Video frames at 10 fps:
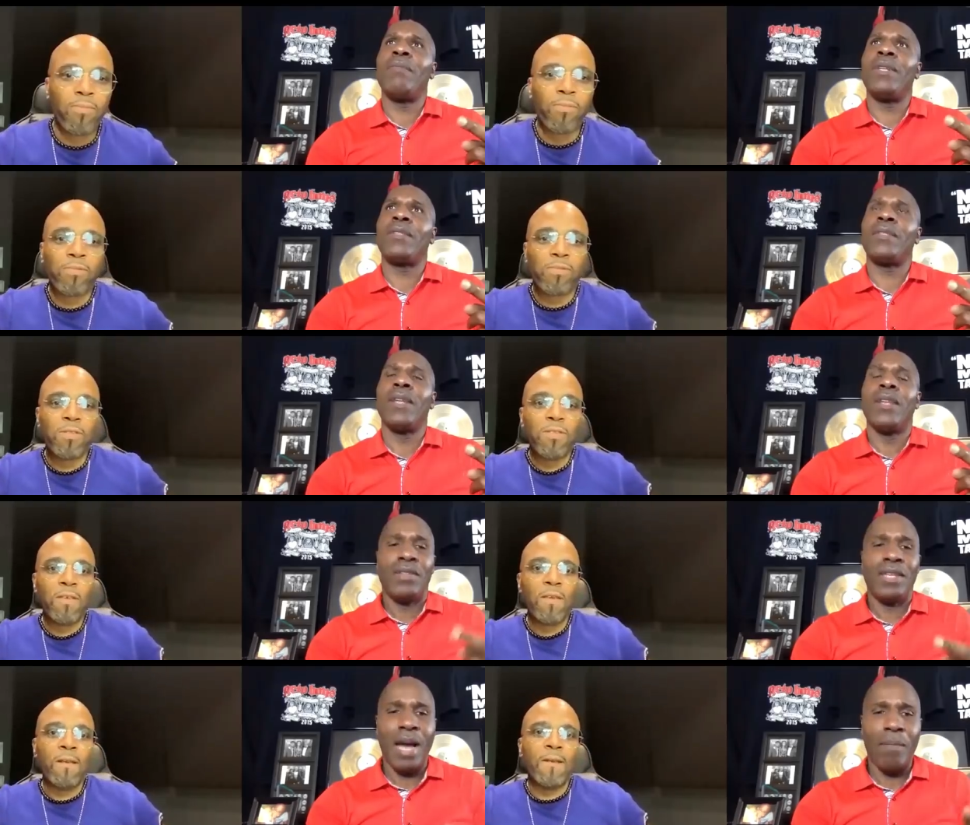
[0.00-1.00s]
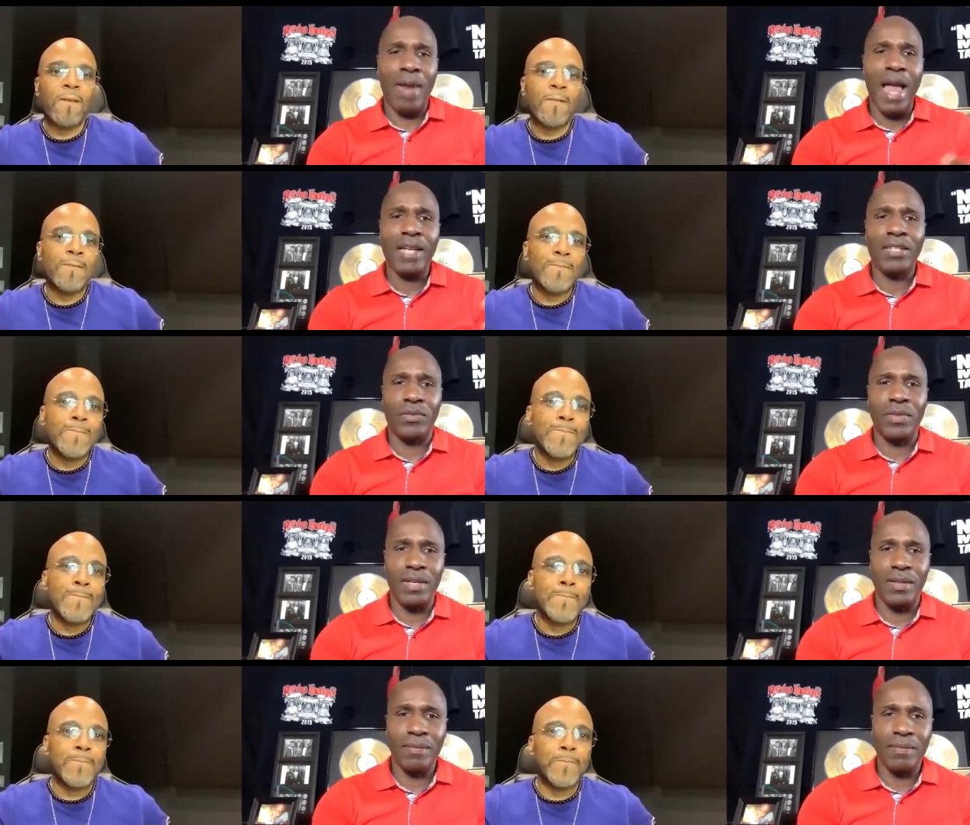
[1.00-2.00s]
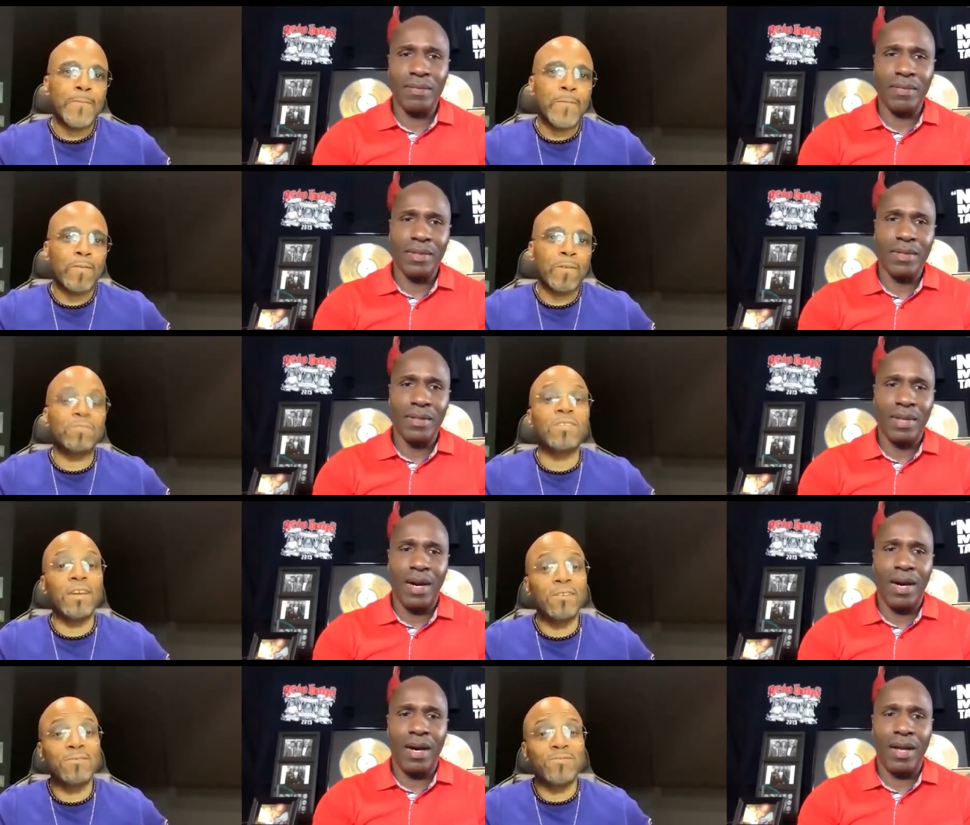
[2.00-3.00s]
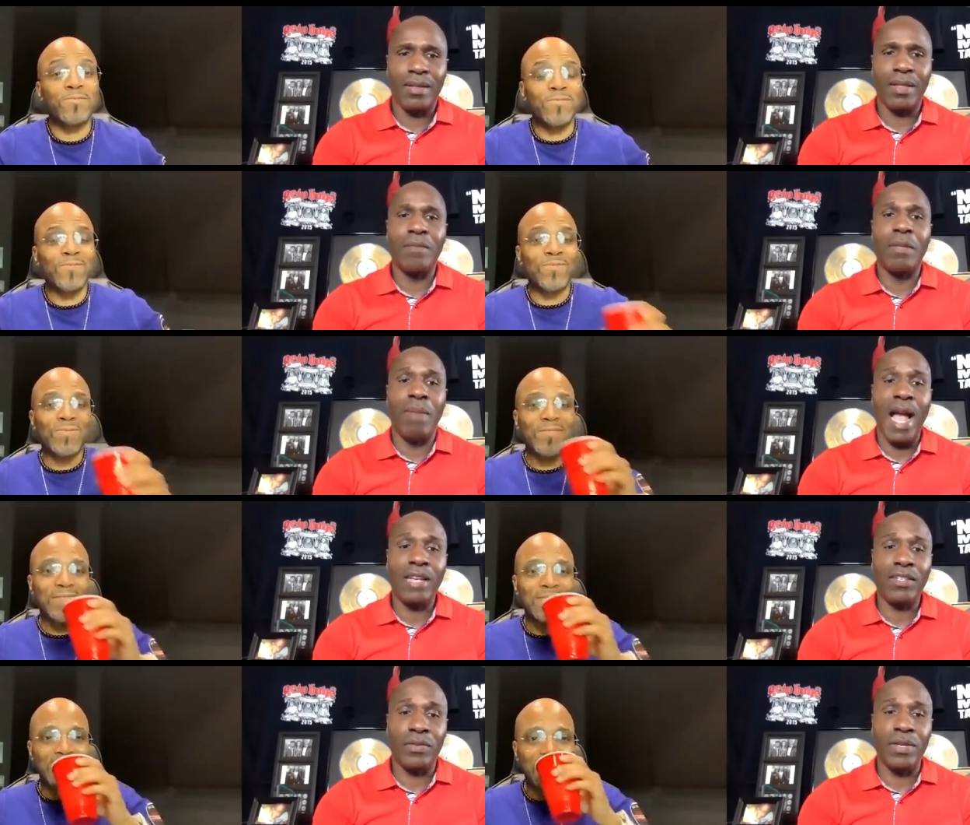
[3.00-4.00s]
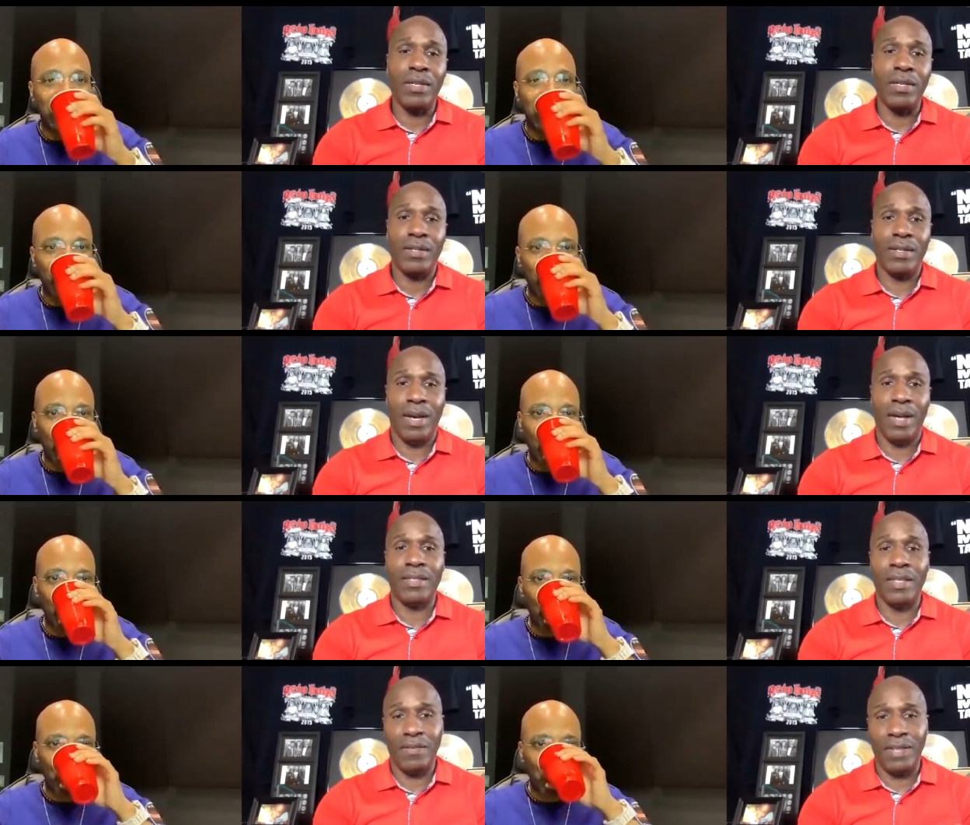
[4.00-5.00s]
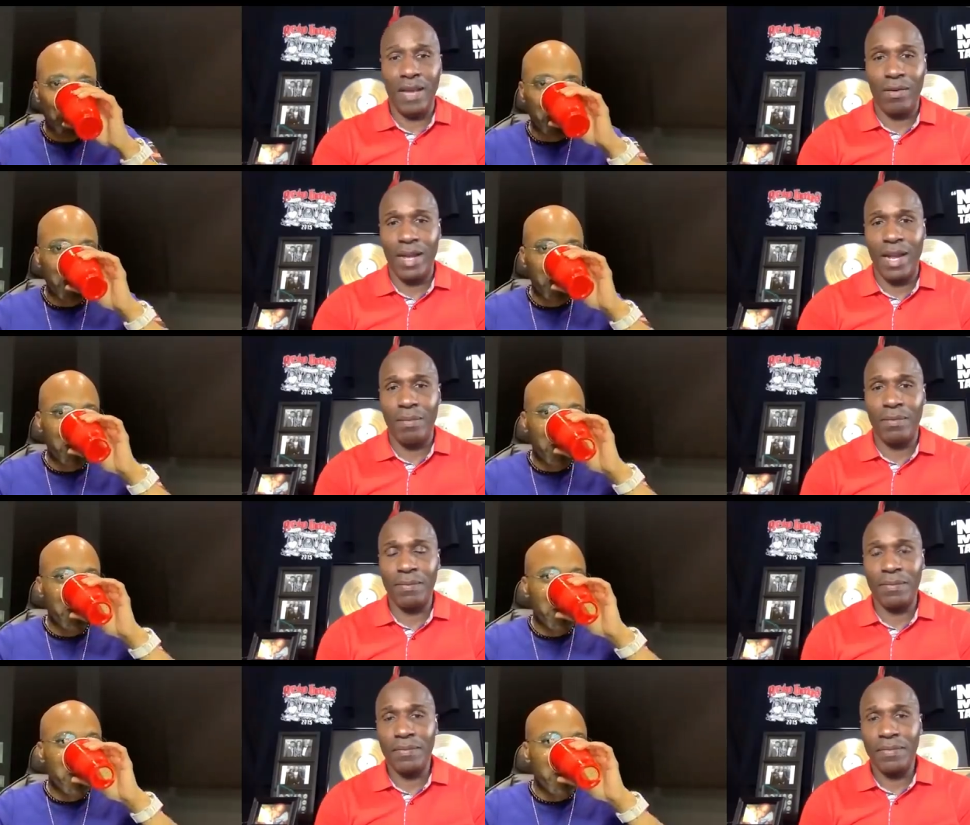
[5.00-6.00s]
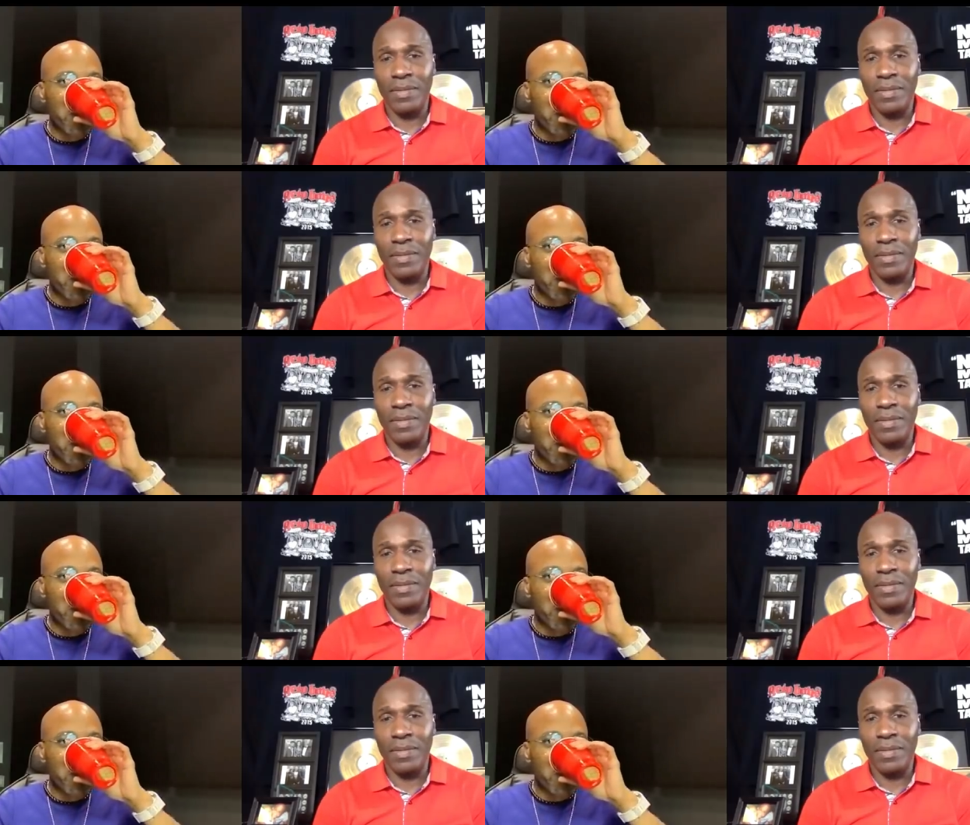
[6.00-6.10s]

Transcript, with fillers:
Speaker 1: who am I missing? You got Blackstreet, yeah. uh, the, the Blackstreet uh, self-titled album.